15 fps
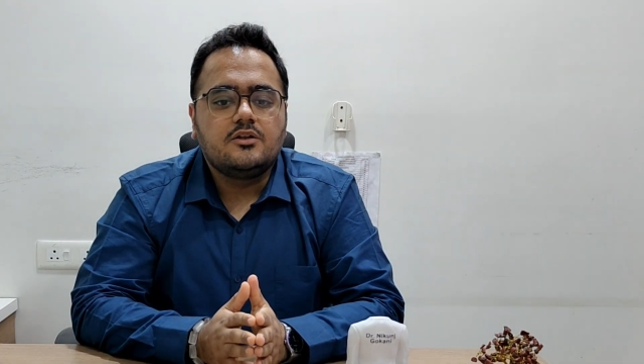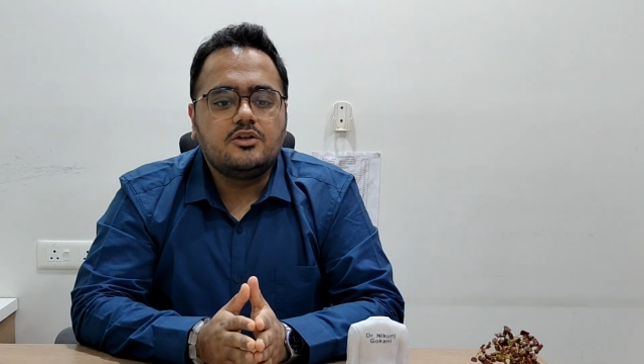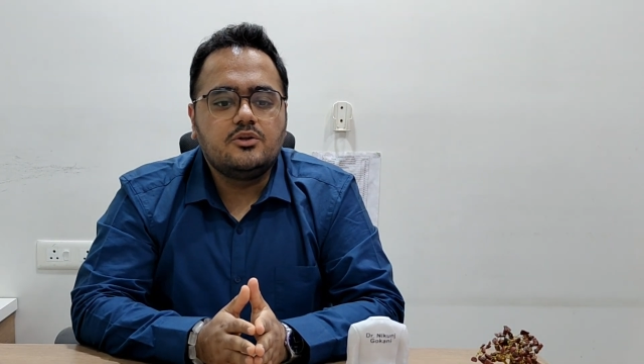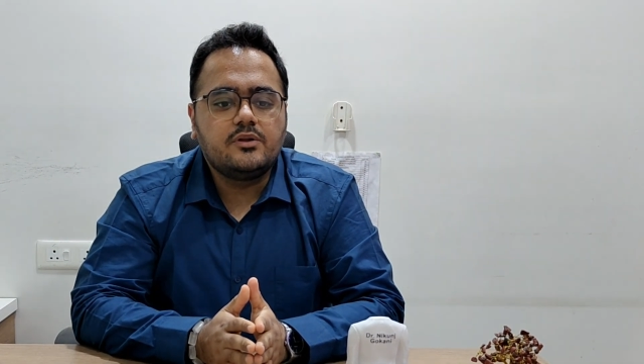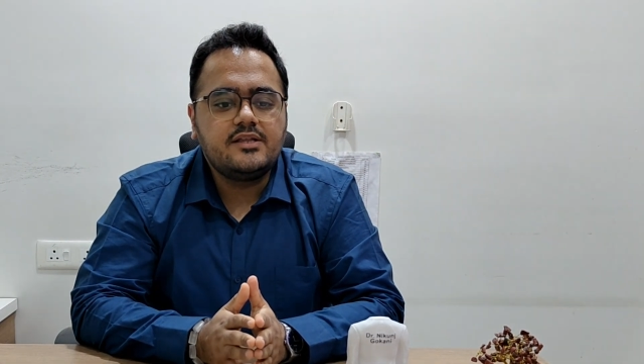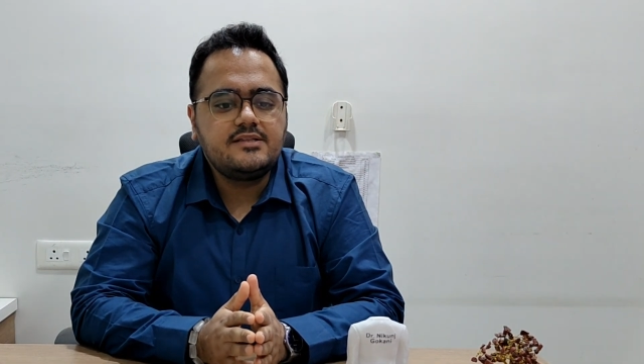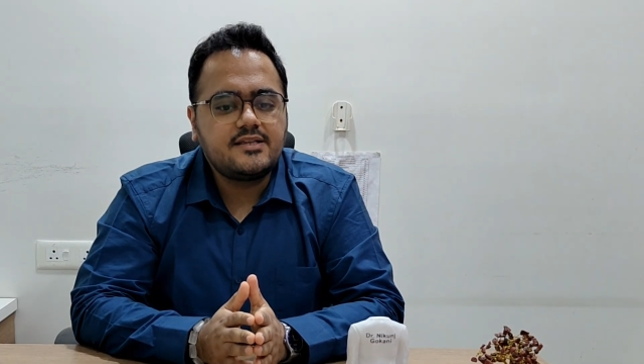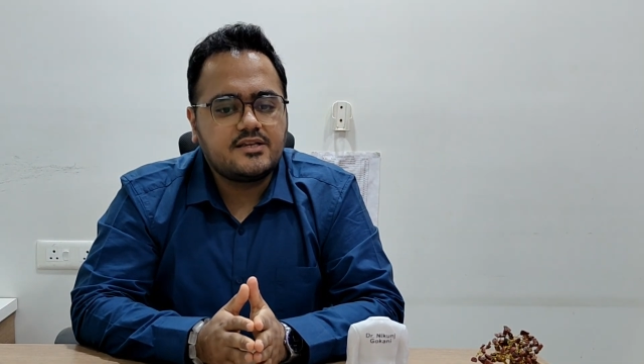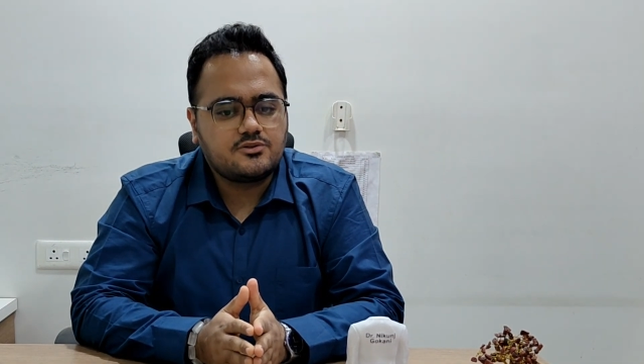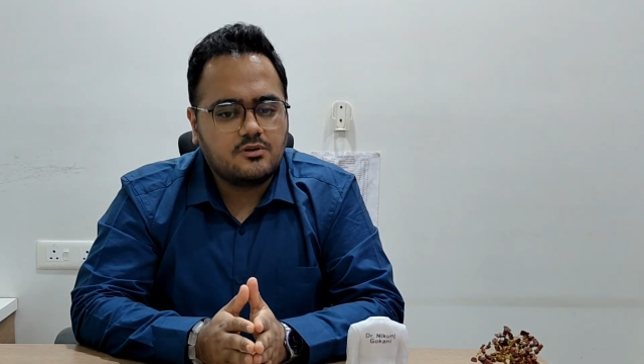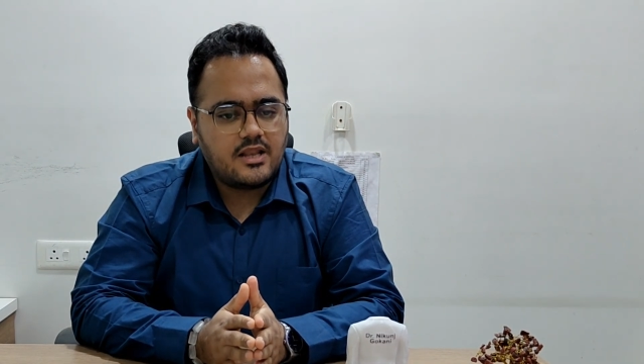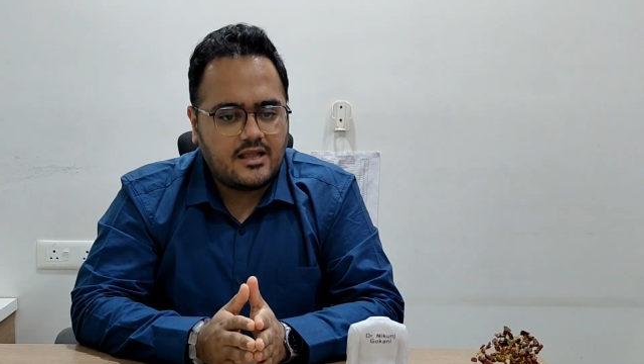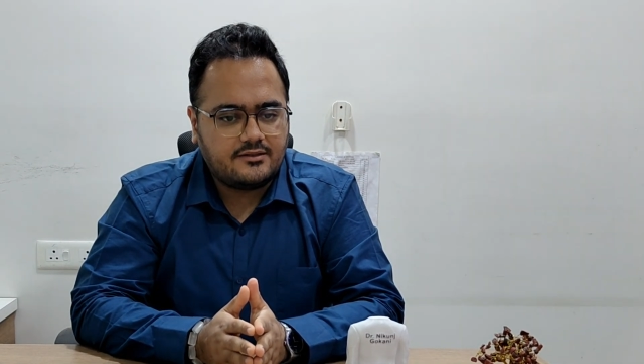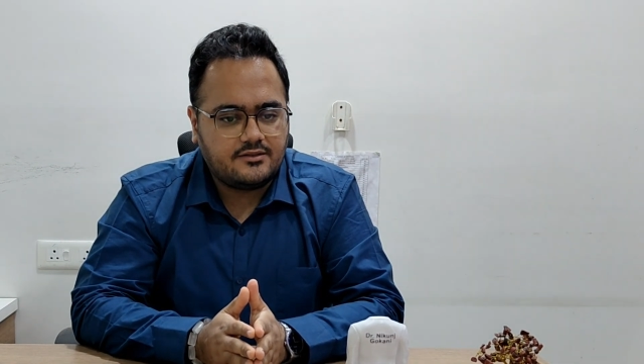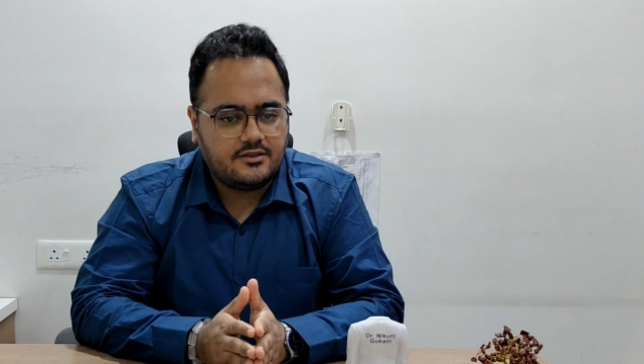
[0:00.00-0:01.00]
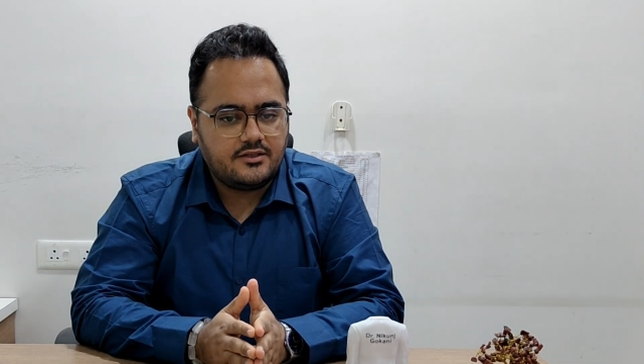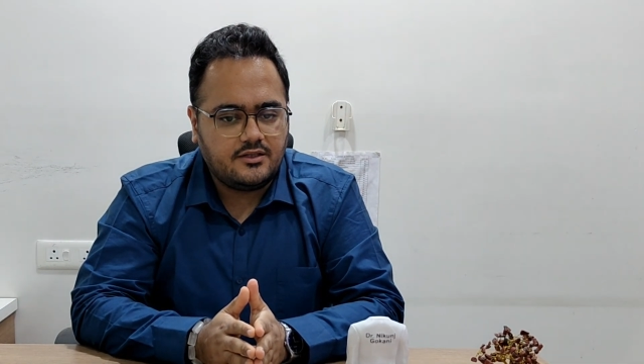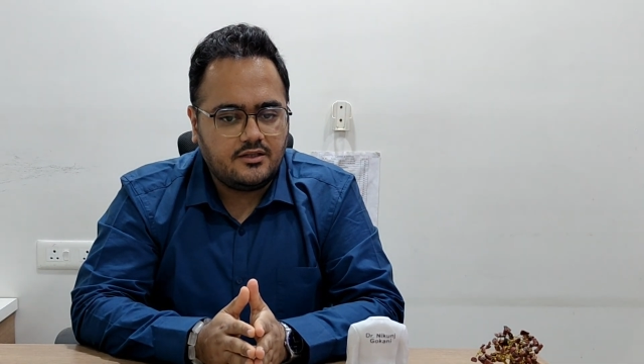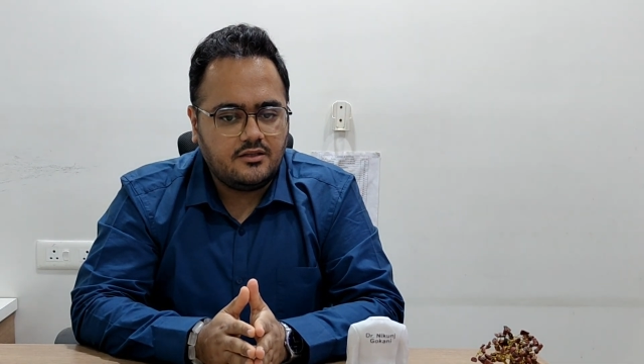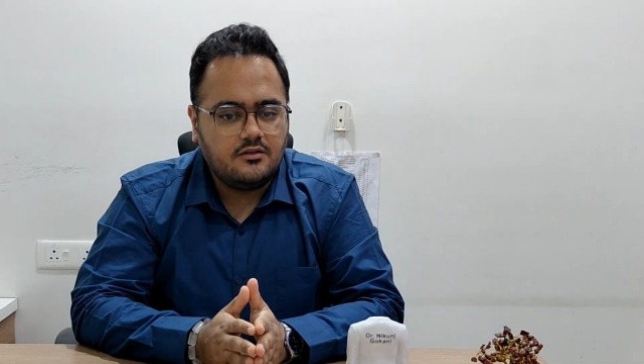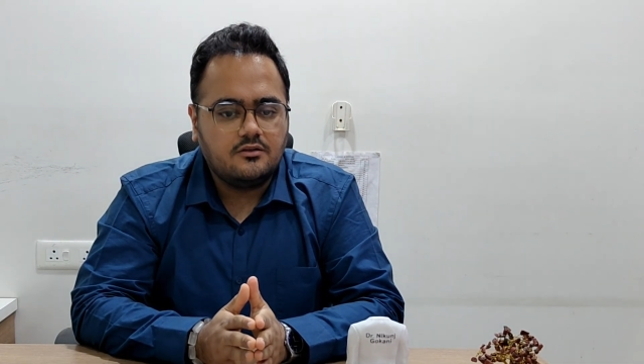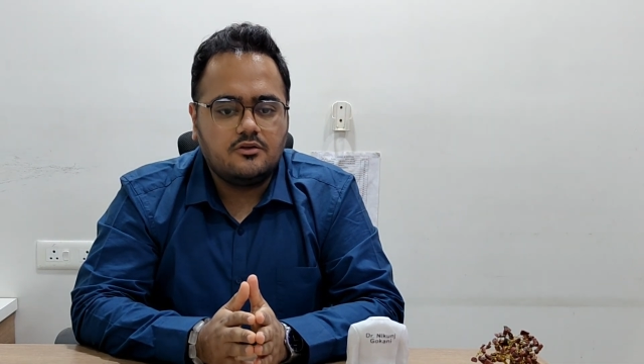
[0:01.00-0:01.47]
during sexual
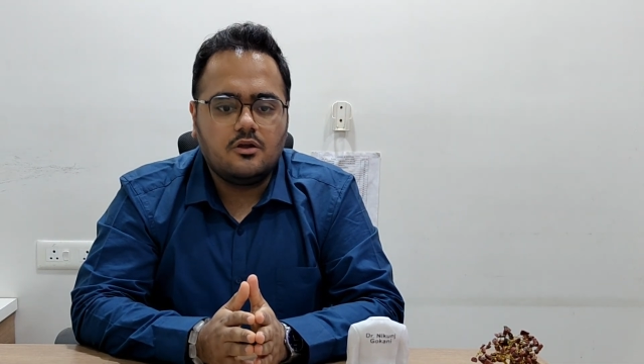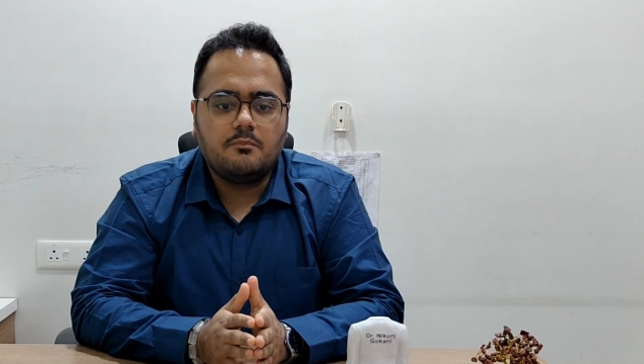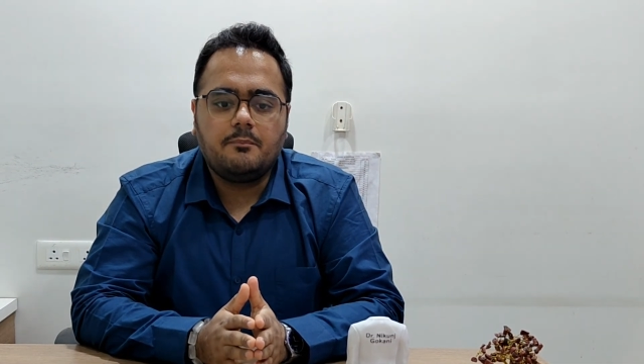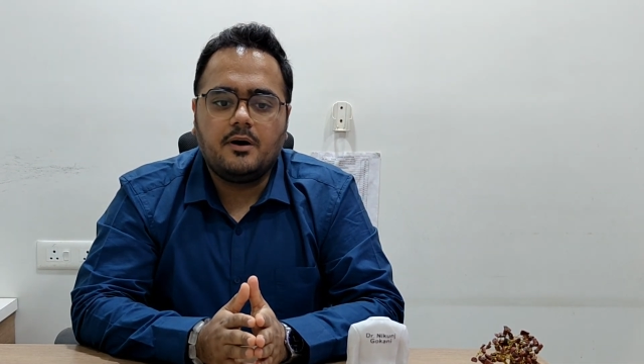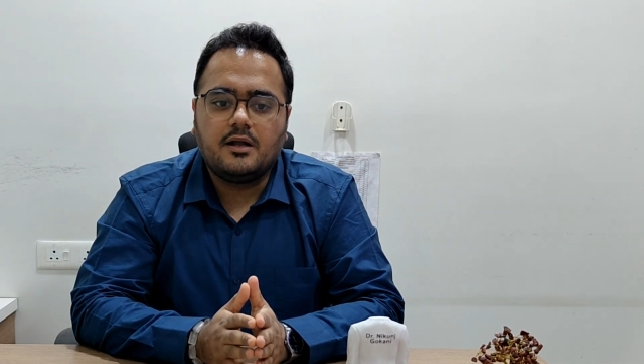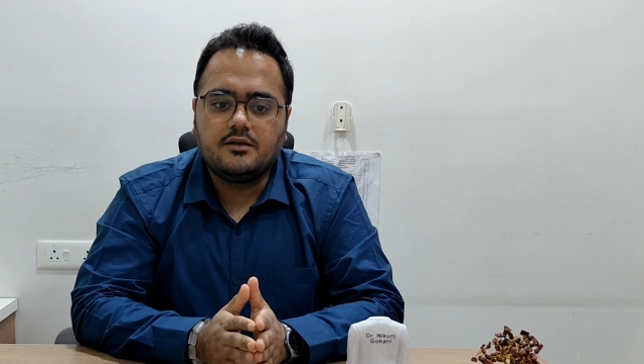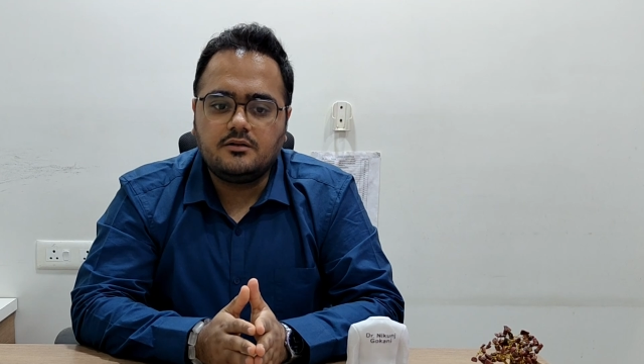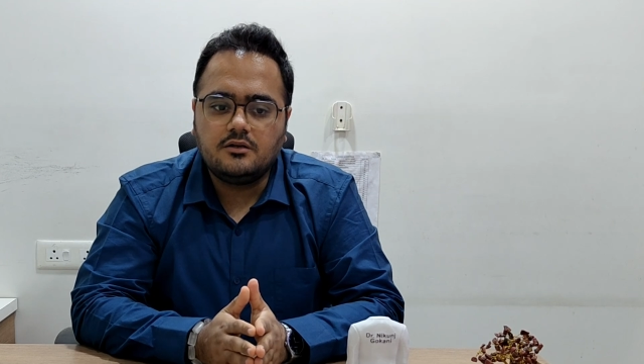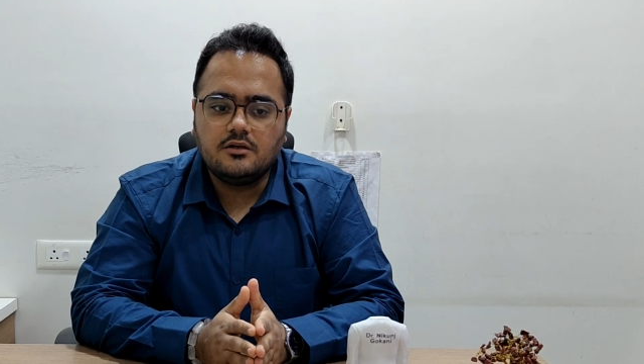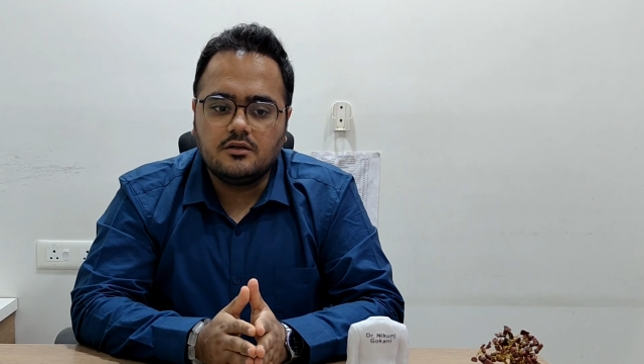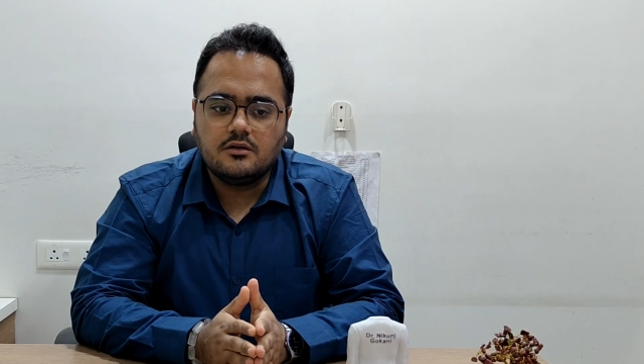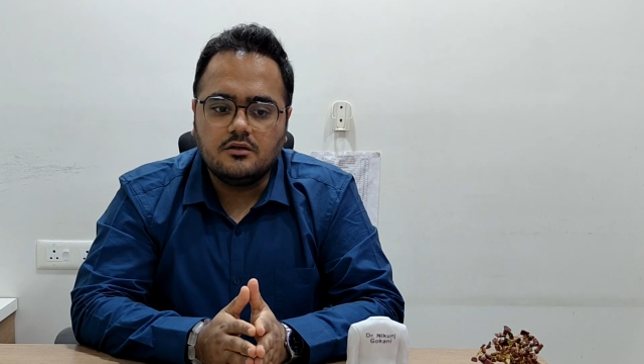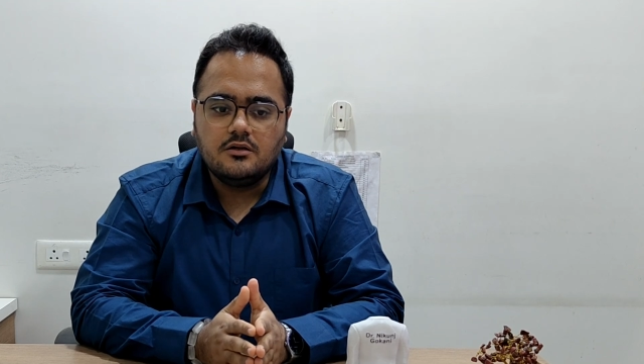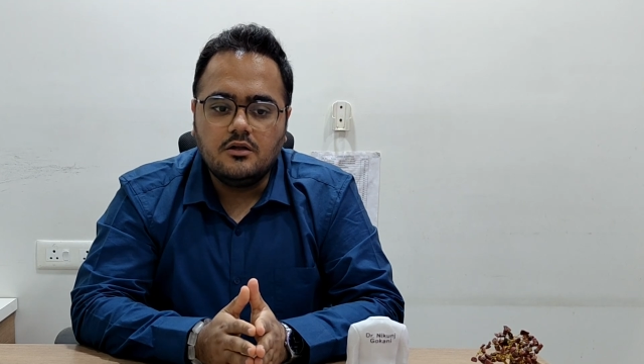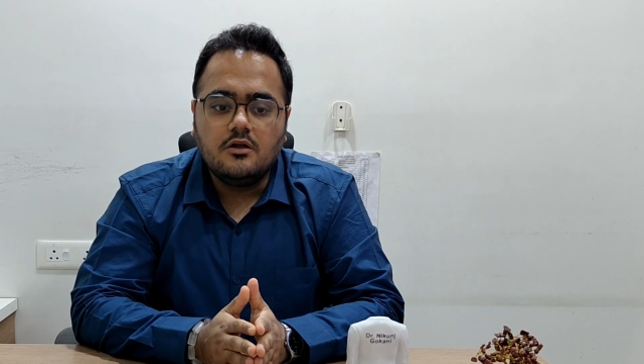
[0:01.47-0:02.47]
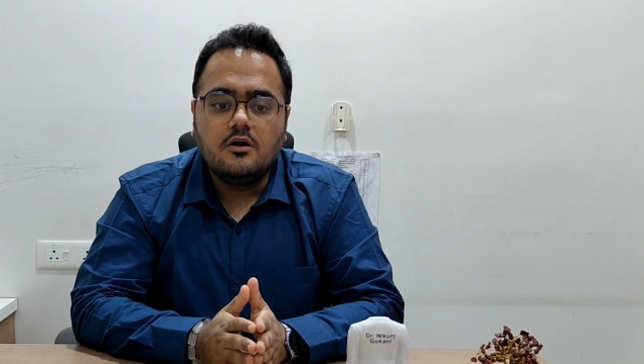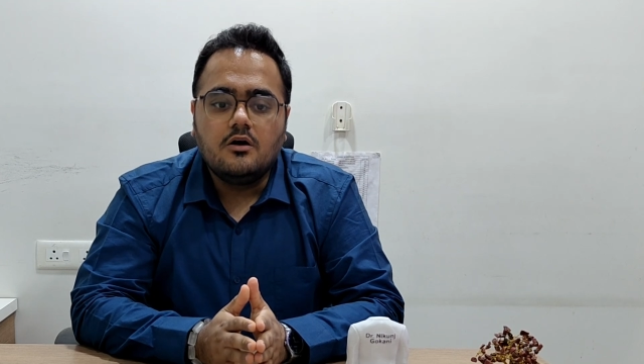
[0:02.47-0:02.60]
activity, your partner